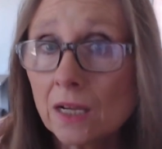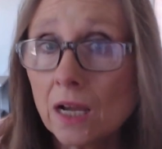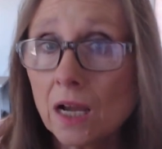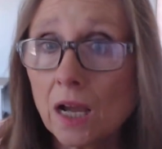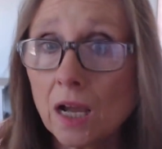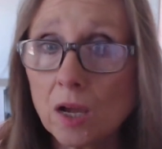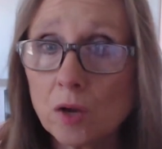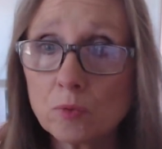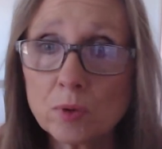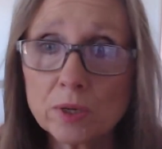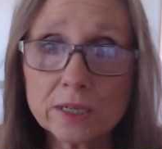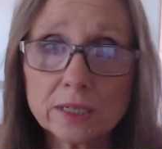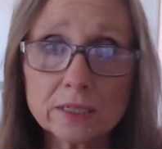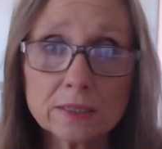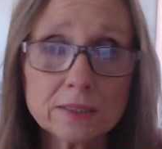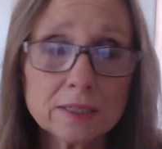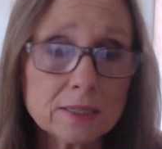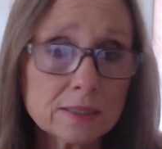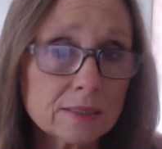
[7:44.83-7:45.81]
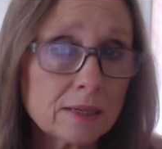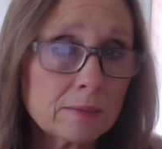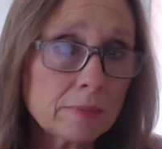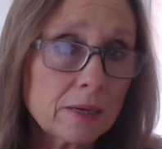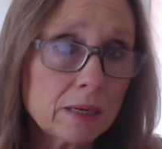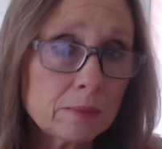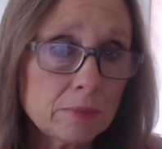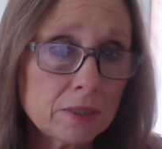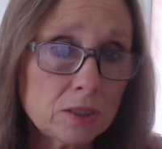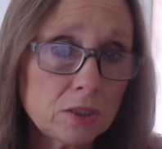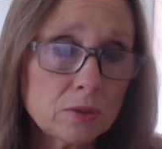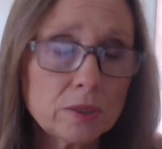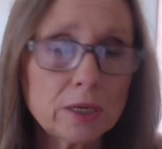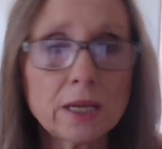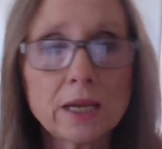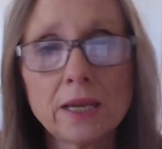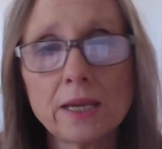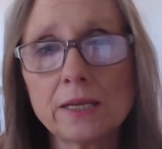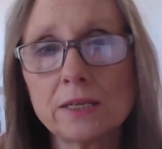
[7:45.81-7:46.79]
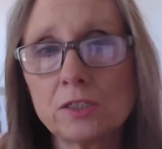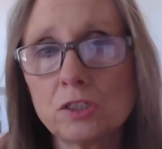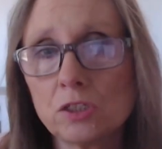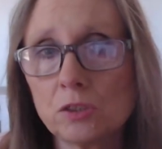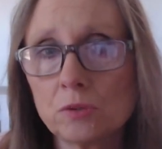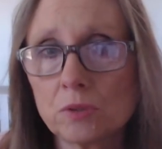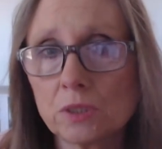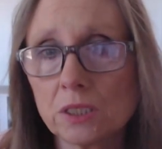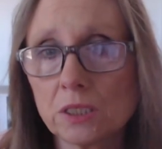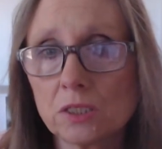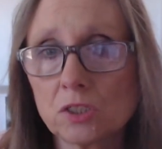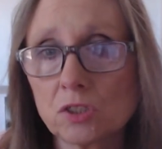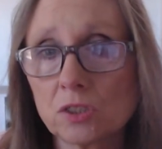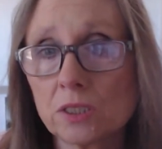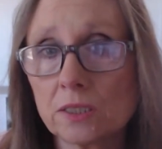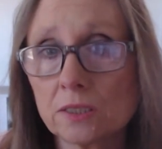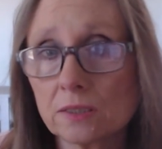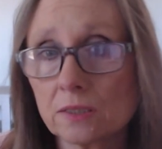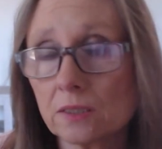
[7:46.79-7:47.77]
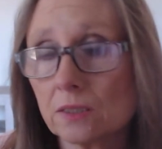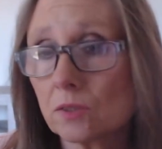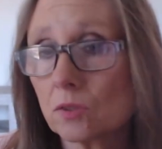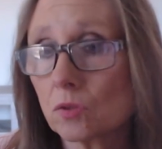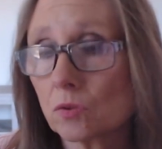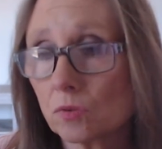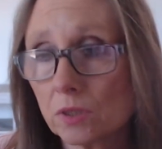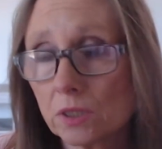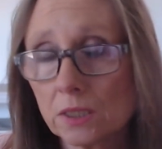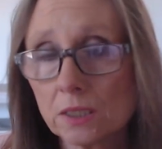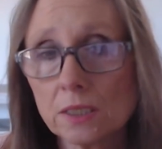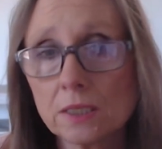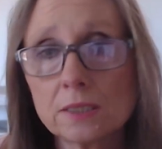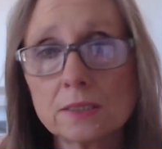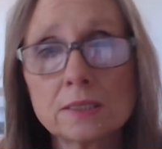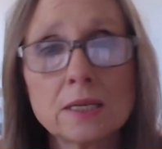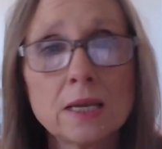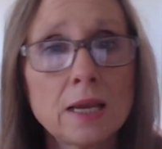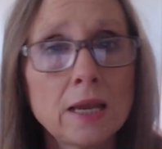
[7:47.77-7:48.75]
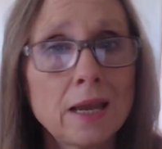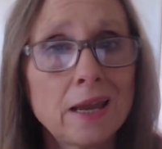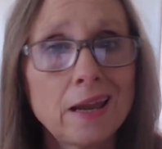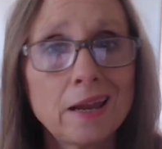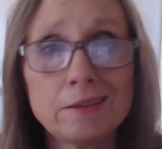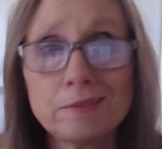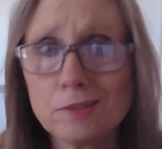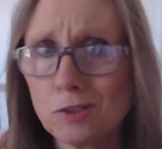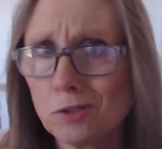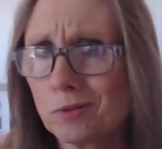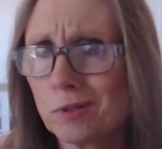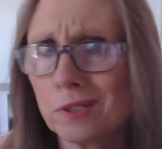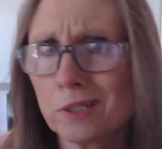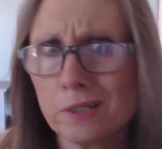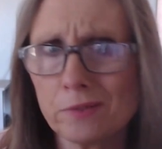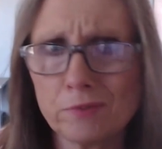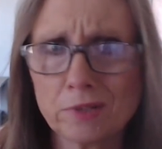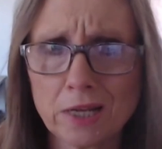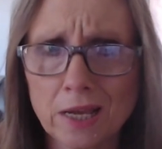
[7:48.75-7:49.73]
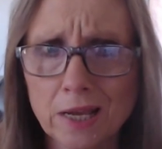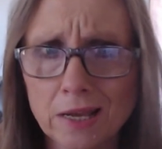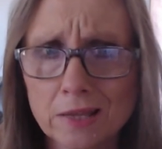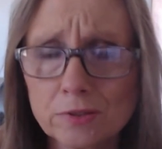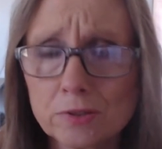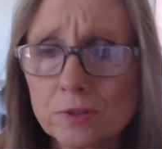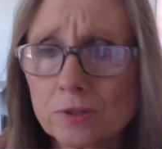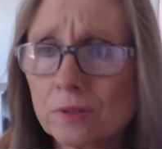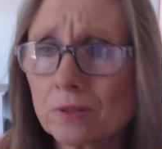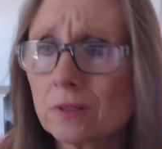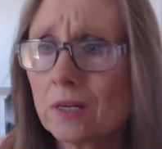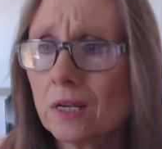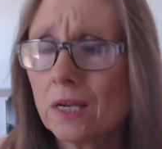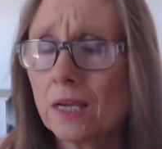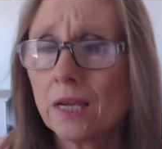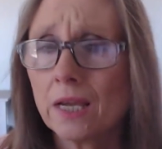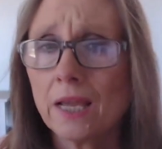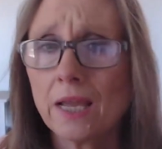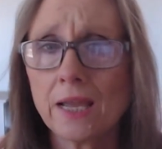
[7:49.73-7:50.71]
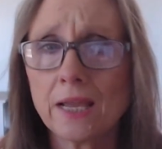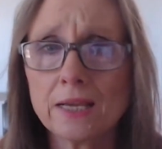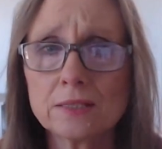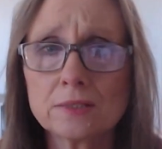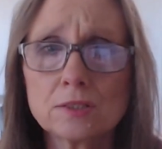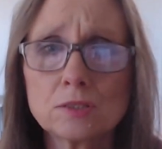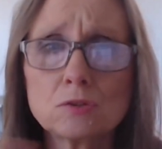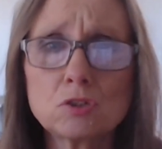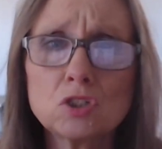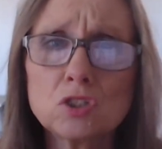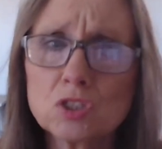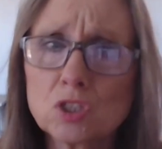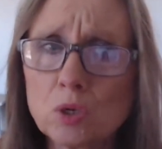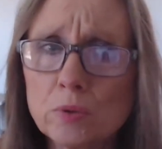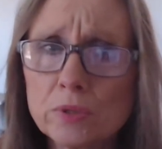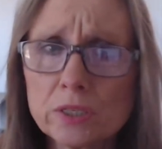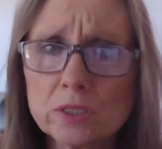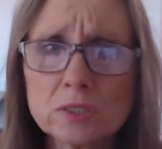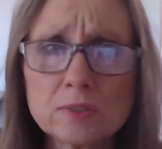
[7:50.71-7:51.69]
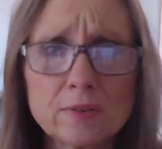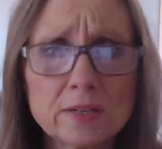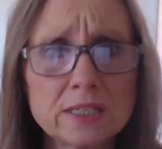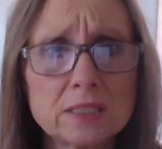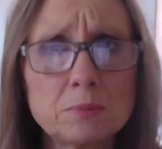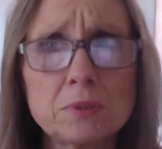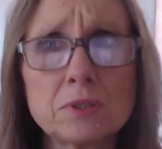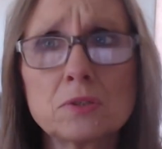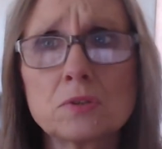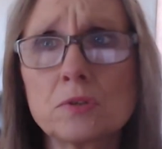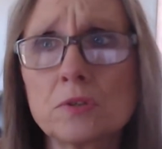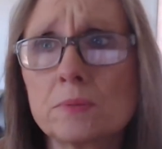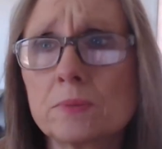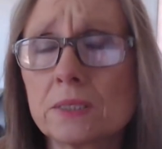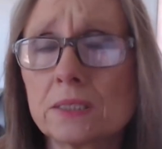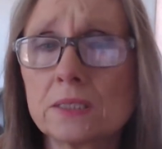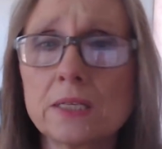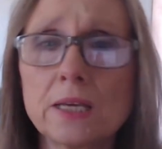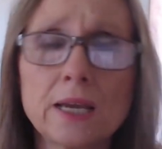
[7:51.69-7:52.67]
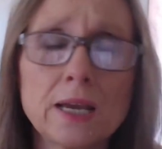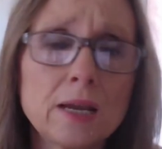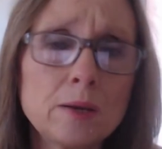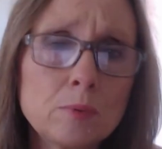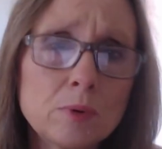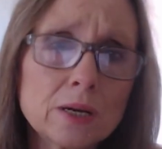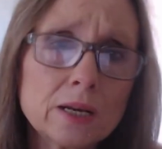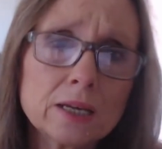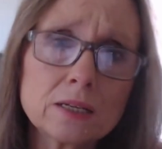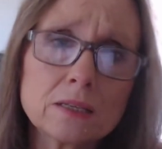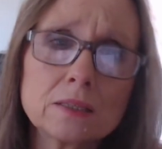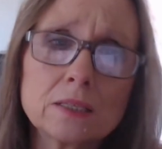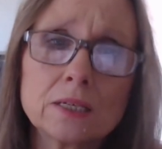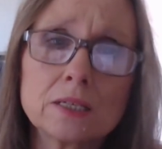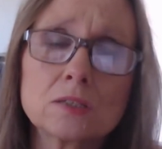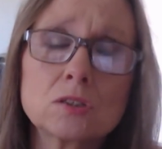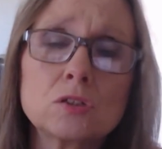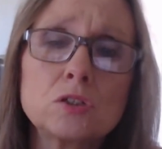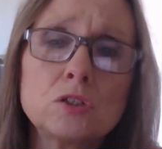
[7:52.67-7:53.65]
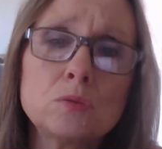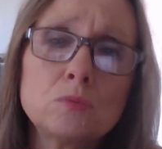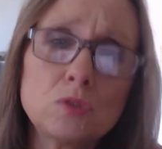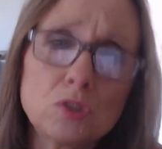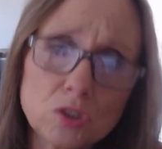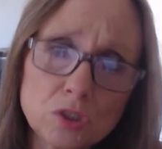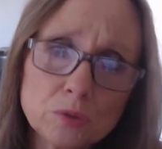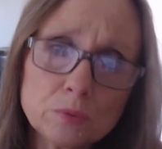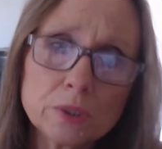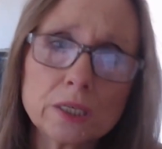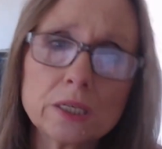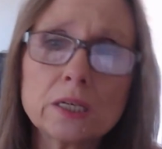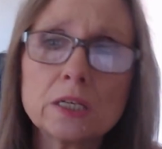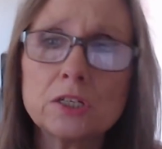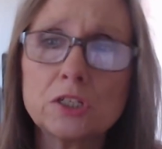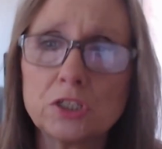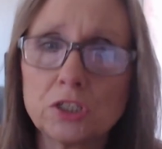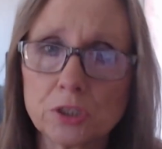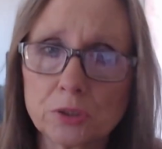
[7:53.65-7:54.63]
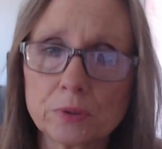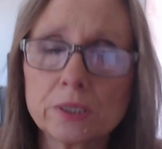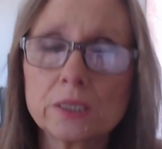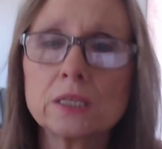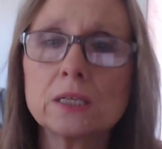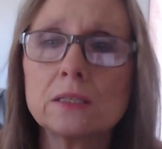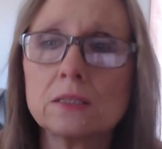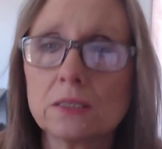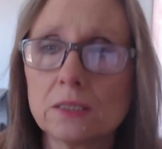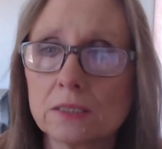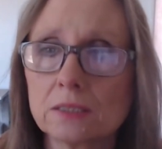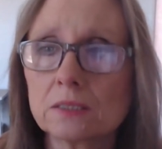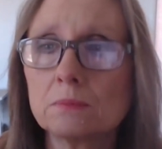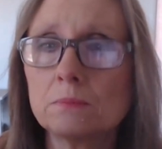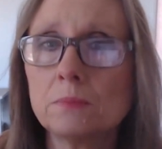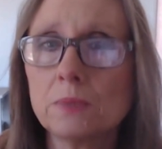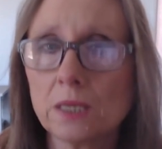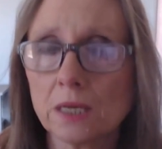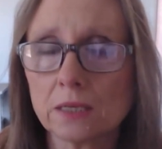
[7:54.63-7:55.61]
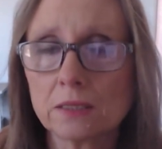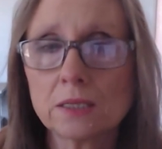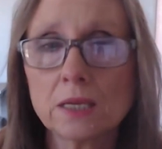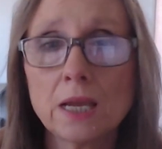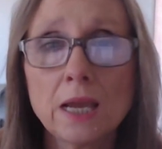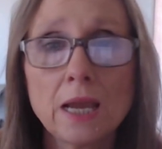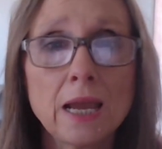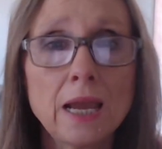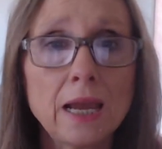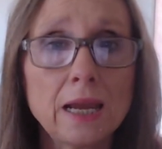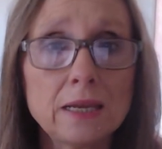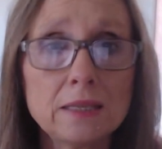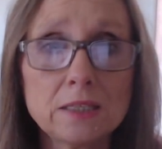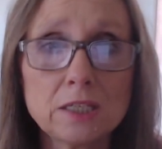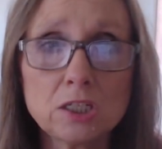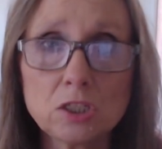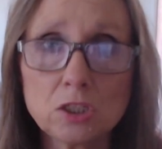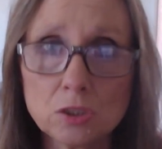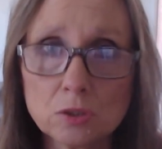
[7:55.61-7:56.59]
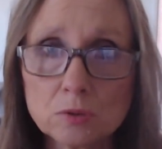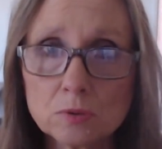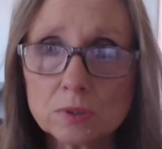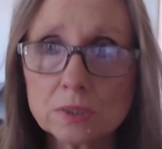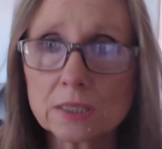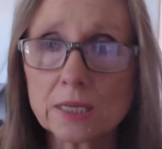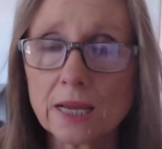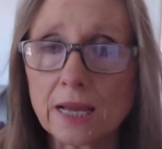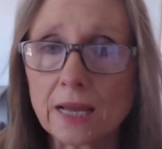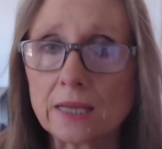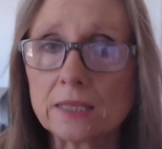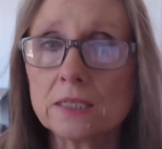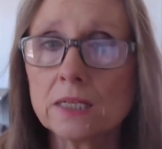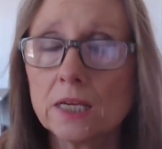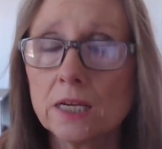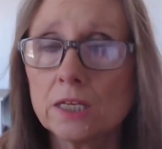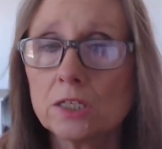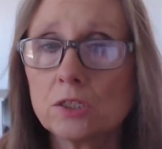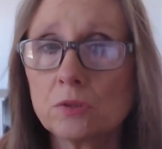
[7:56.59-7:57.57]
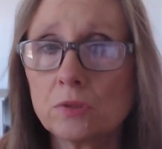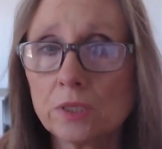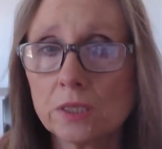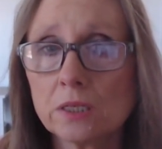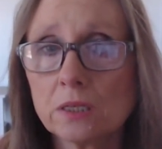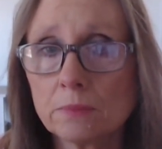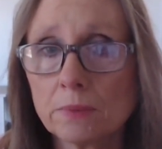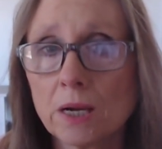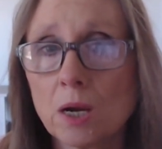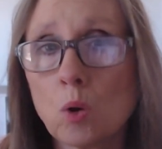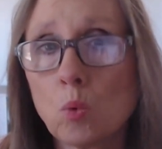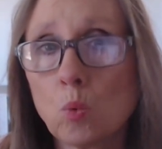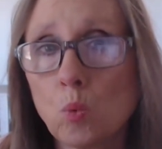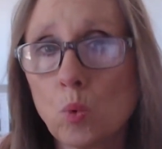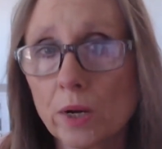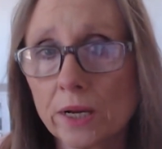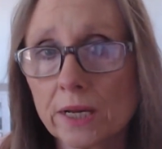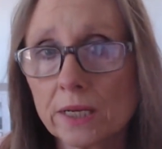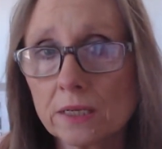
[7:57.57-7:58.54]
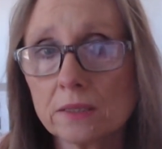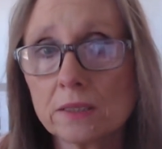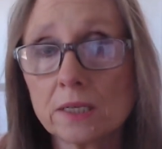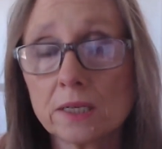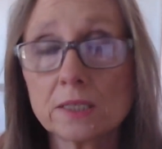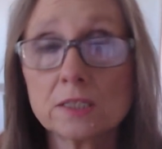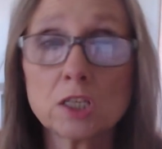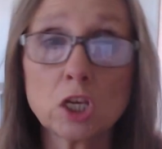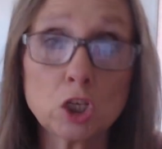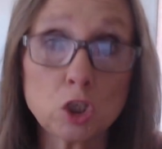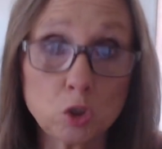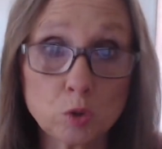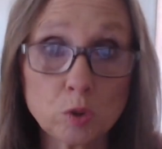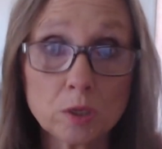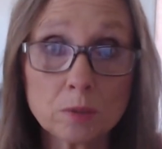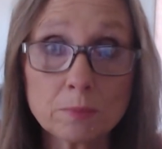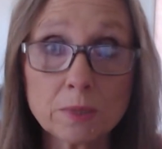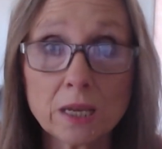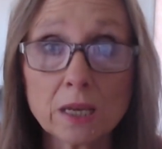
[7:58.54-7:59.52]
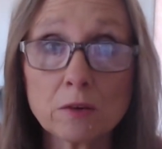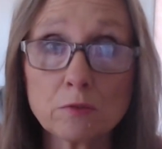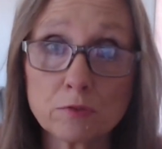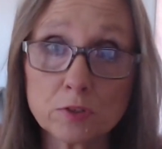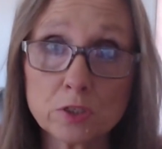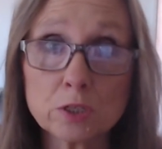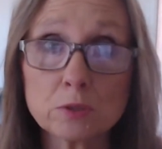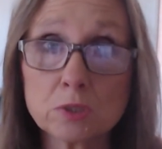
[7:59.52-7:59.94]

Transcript: of what kind of things they might be doing, hey, do you teach this, this, or this? And then you can leave an other. And so just go in those Facebook groups and say, hey, what kind of things are you doing during this month? And then use that to think about what kind of things you can make for those